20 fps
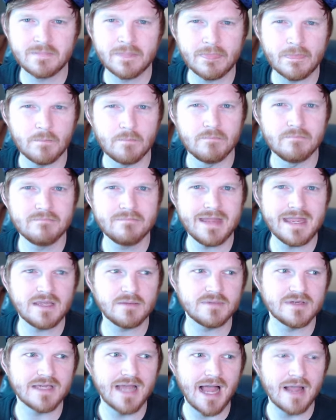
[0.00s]

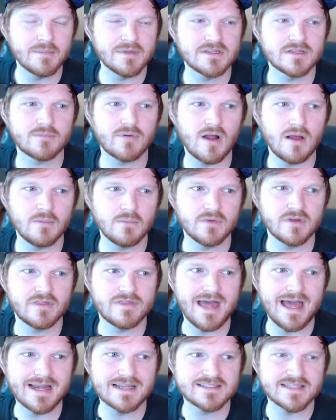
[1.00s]
Maybe. I mean, the problem with
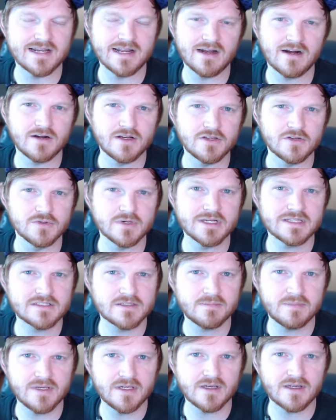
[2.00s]
that is that area you get to
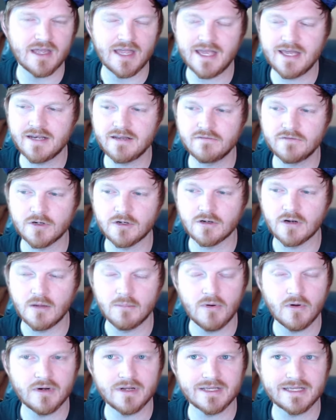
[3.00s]
pick, and if your
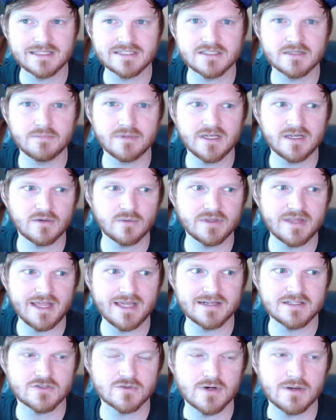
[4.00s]
opponent gets to pick with
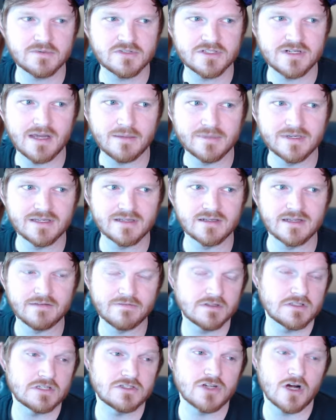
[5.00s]
hand disruption, I mean, if
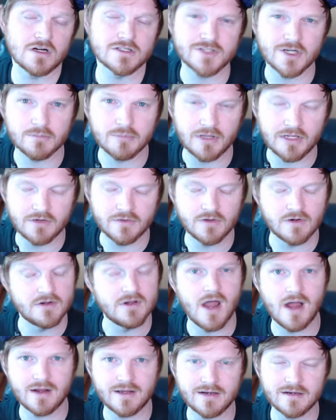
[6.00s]
there's a Charizard player, they're
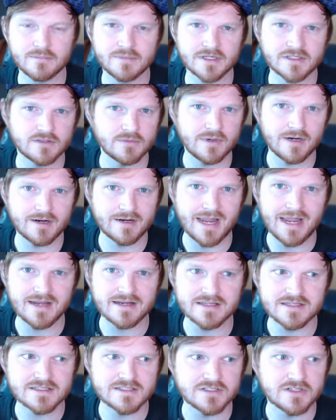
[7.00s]
not going to pick the rare
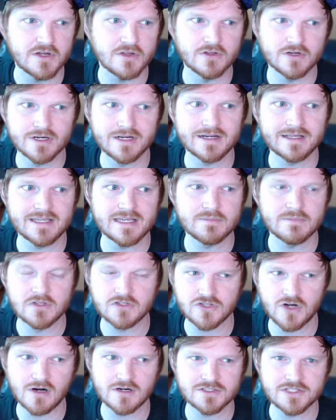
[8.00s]
candies. You know, they're going to keep the
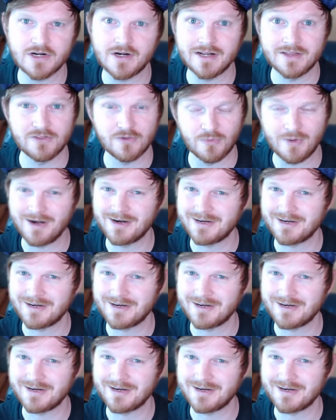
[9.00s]
Charizard and the rare